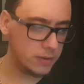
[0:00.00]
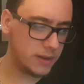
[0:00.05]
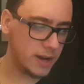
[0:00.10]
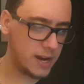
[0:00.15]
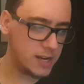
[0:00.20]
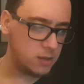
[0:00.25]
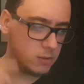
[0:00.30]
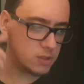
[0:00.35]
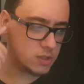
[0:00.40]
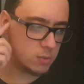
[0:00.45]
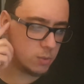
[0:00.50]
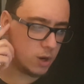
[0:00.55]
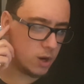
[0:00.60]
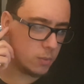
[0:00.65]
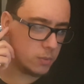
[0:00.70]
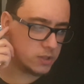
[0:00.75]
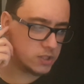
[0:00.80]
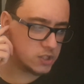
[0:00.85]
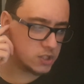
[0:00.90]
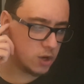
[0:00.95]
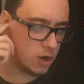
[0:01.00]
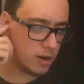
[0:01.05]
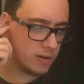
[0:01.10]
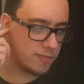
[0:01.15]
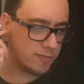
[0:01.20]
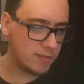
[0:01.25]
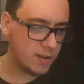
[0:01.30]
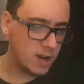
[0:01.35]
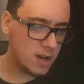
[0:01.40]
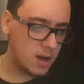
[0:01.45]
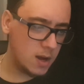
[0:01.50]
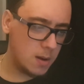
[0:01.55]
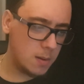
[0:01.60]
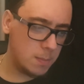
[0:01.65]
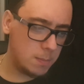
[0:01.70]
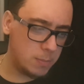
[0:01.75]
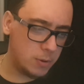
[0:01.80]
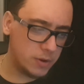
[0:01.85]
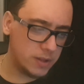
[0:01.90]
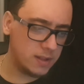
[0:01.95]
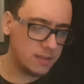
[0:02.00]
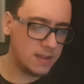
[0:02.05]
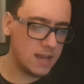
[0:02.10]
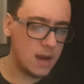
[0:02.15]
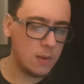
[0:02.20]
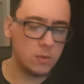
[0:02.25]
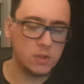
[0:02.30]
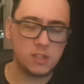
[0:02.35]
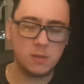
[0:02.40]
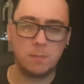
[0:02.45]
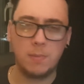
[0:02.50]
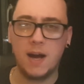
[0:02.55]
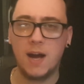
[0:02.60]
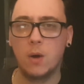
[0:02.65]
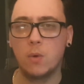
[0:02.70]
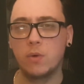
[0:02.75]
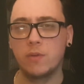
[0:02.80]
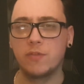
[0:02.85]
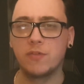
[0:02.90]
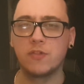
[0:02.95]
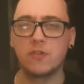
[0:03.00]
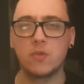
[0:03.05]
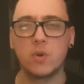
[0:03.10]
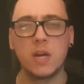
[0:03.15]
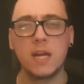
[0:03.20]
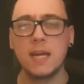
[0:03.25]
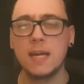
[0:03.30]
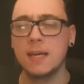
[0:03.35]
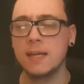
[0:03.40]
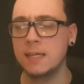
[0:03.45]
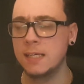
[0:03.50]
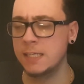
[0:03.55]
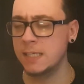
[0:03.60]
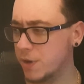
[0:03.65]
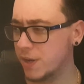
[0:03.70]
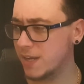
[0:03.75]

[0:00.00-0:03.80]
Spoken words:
One that I used to always sort of put in there was The Power of Three.